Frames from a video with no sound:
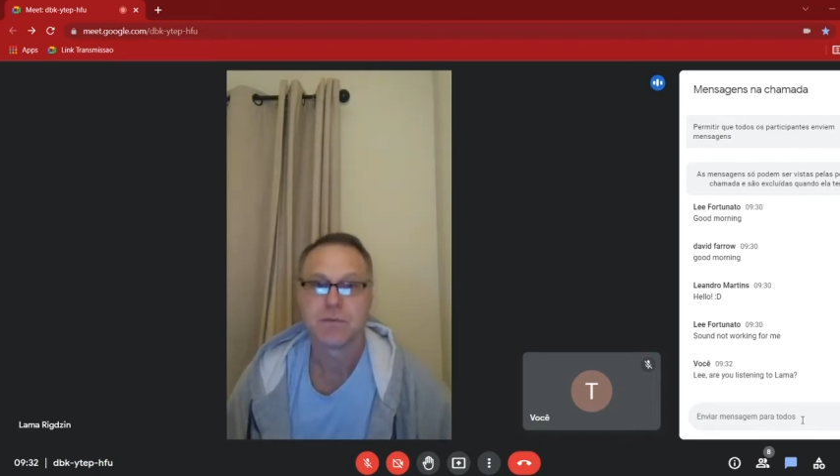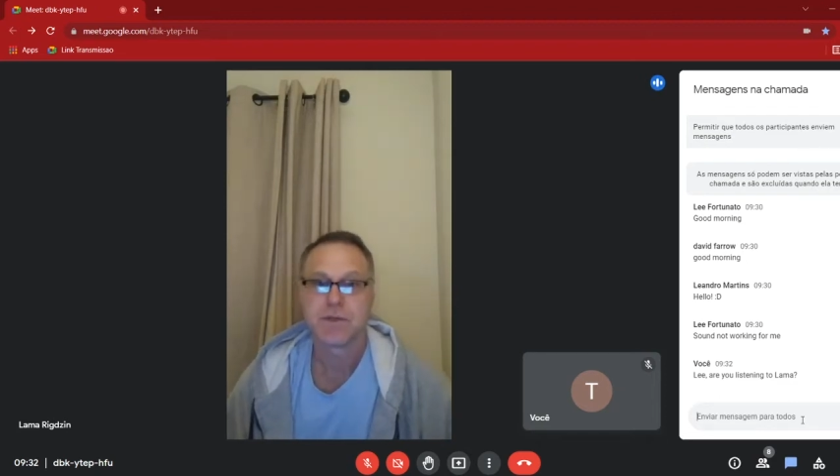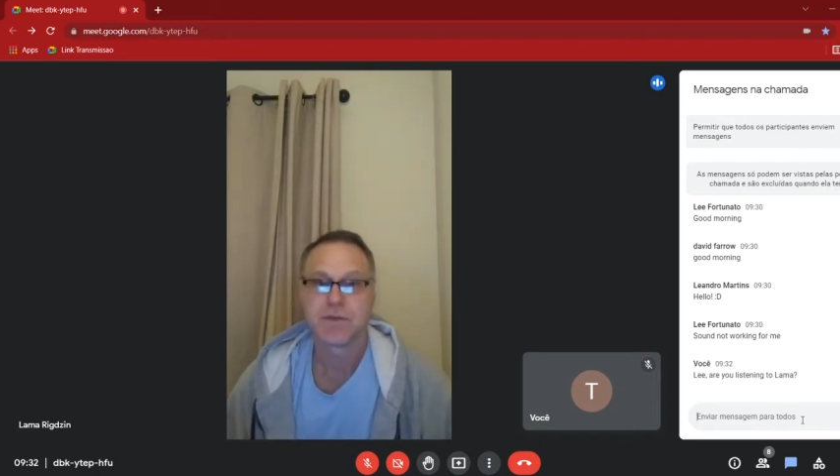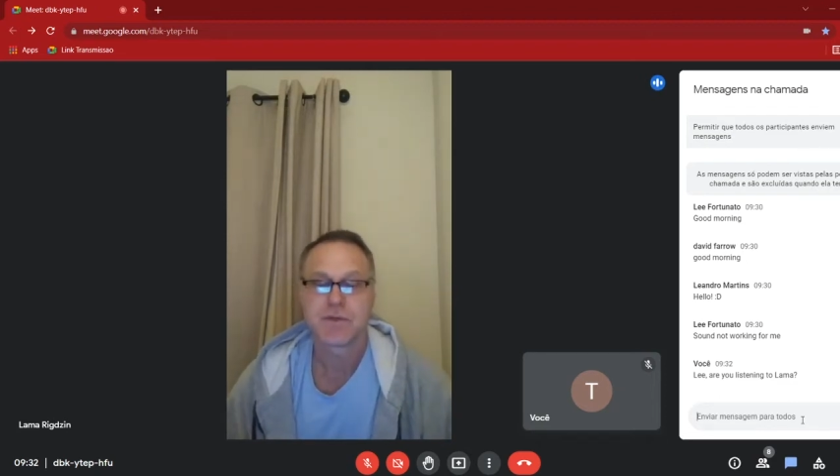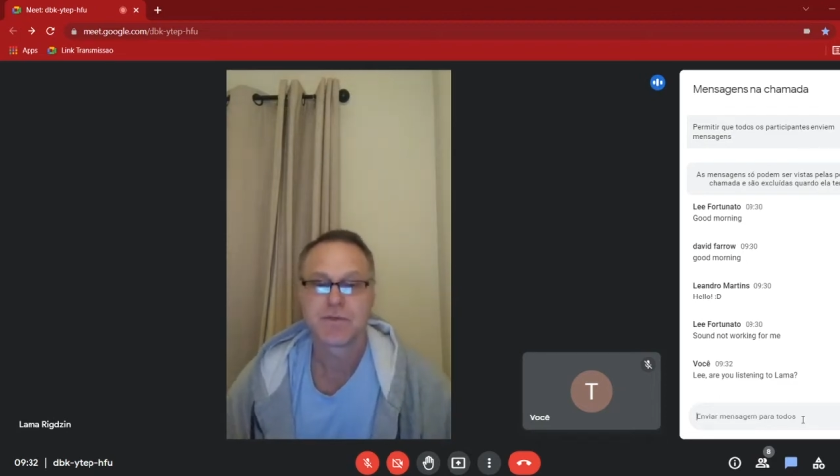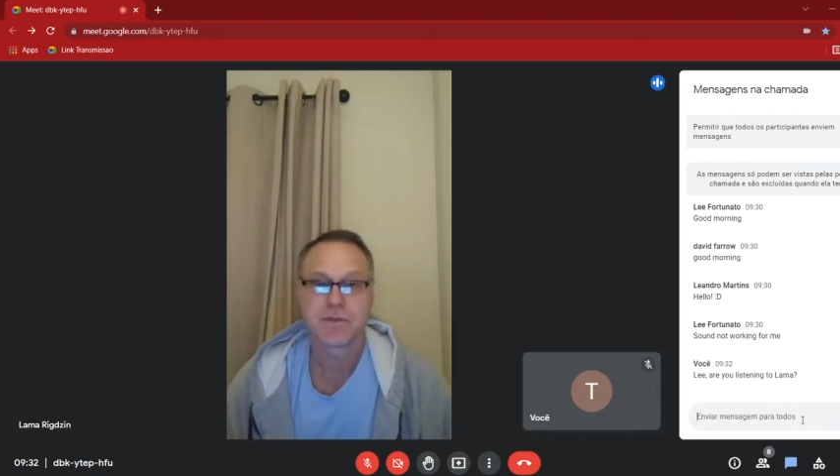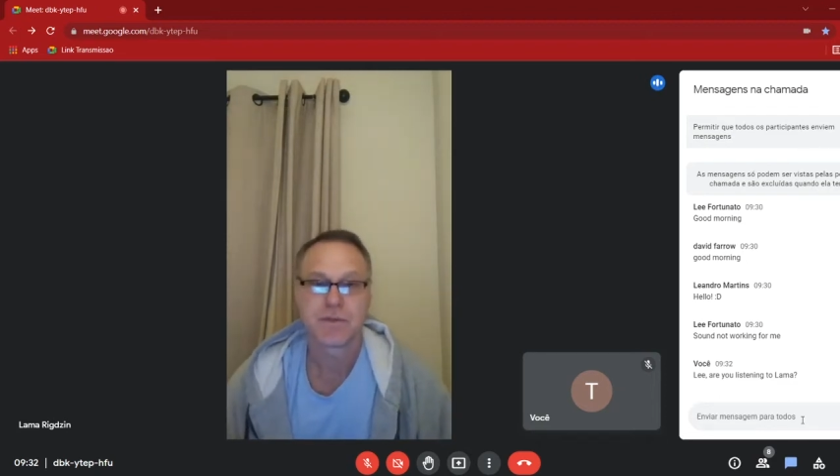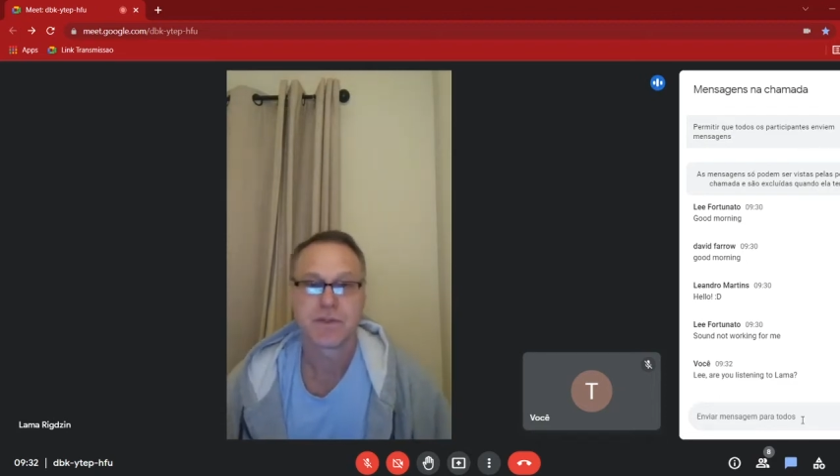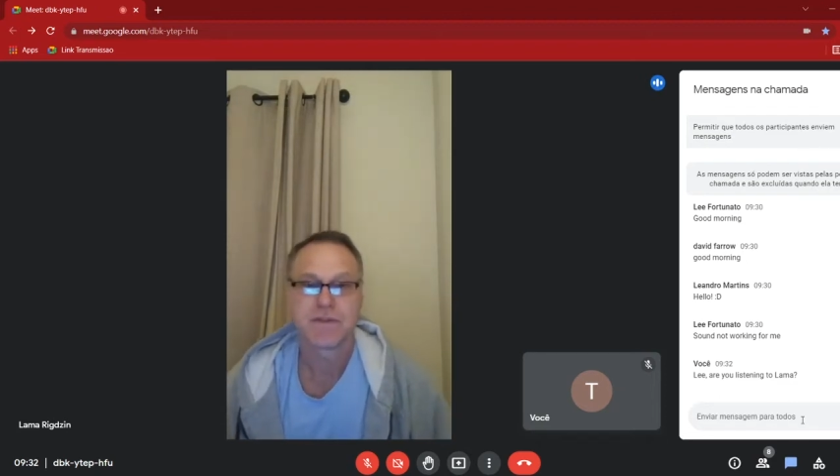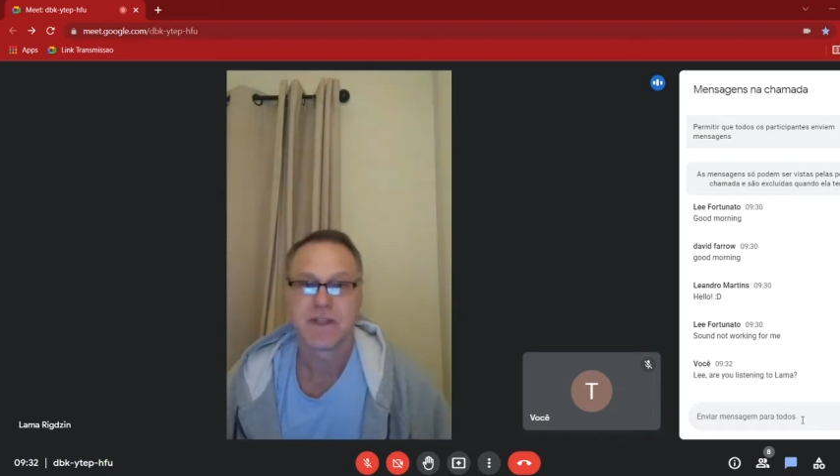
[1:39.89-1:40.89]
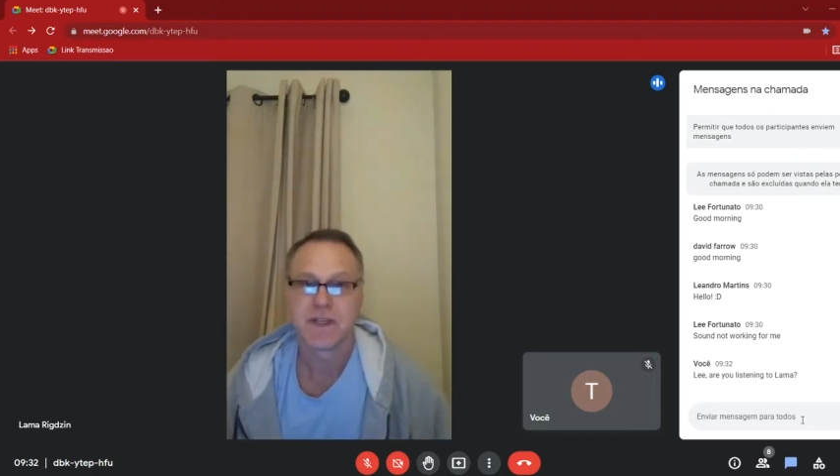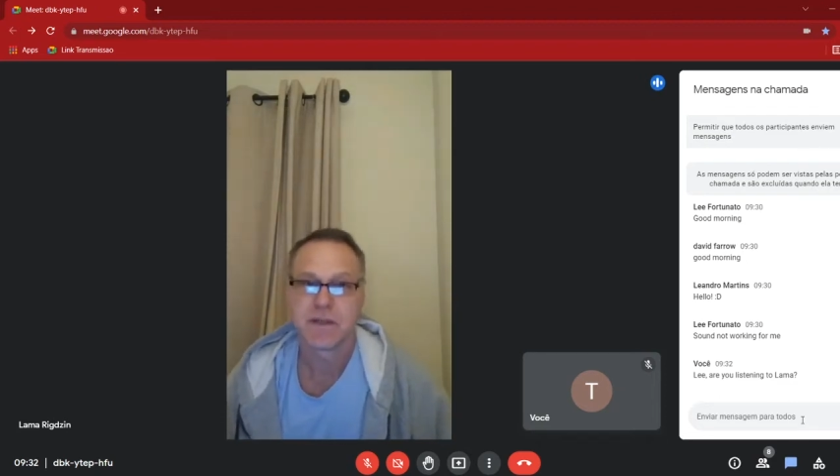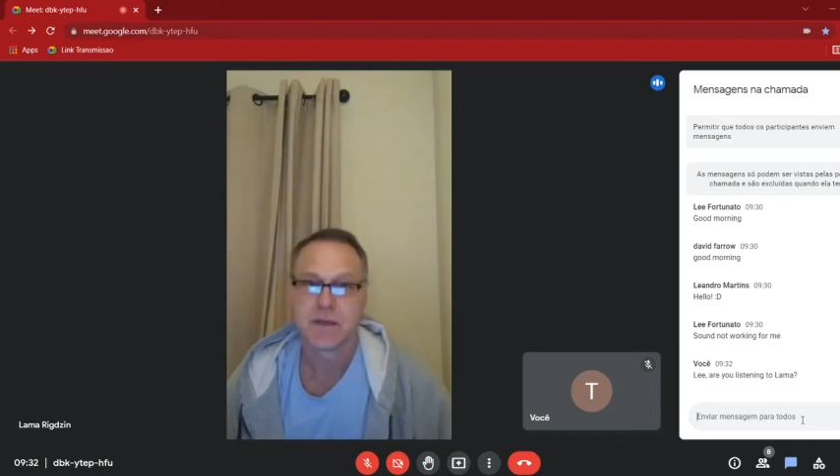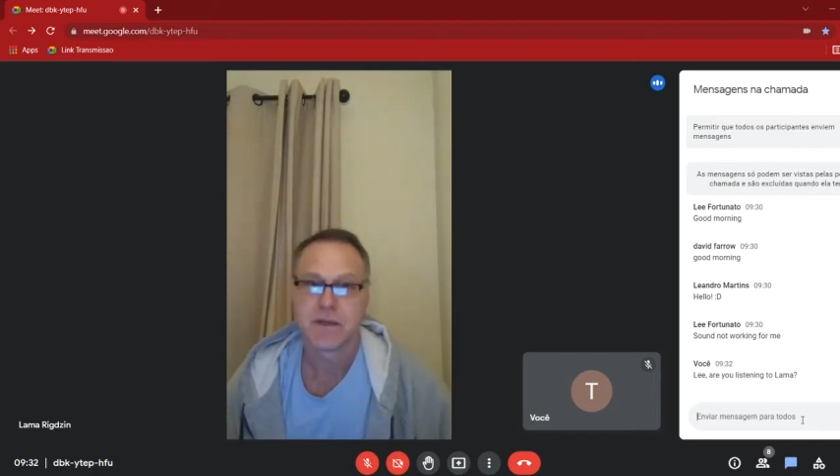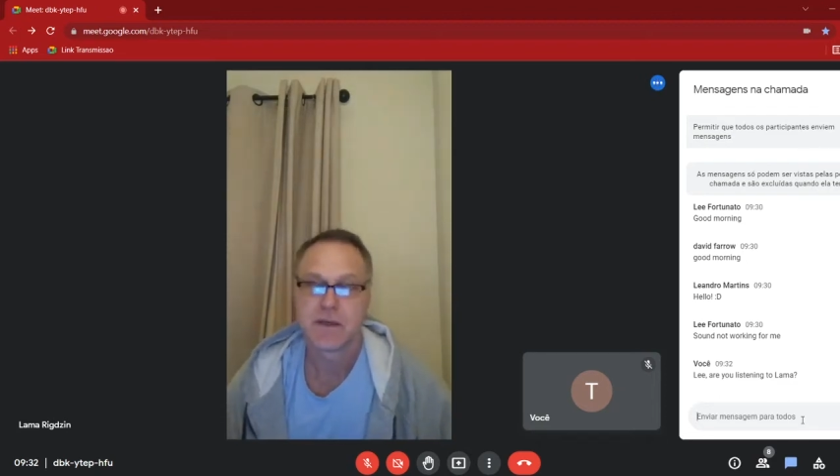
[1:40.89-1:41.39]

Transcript: useful to have done